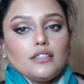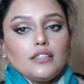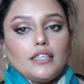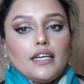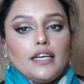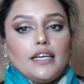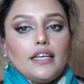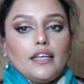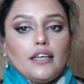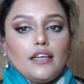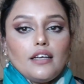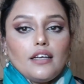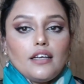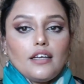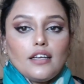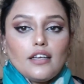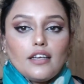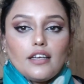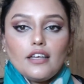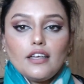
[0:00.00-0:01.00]
side.
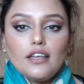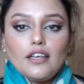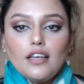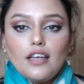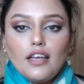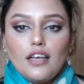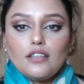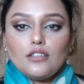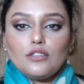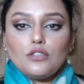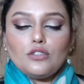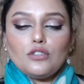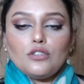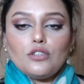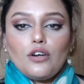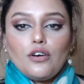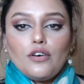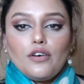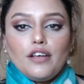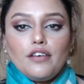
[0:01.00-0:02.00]

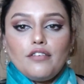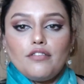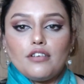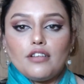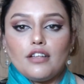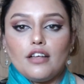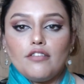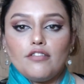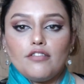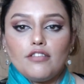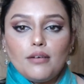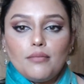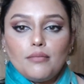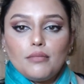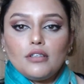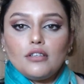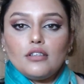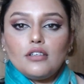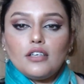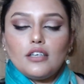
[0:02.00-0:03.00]
Sorry for that fumble.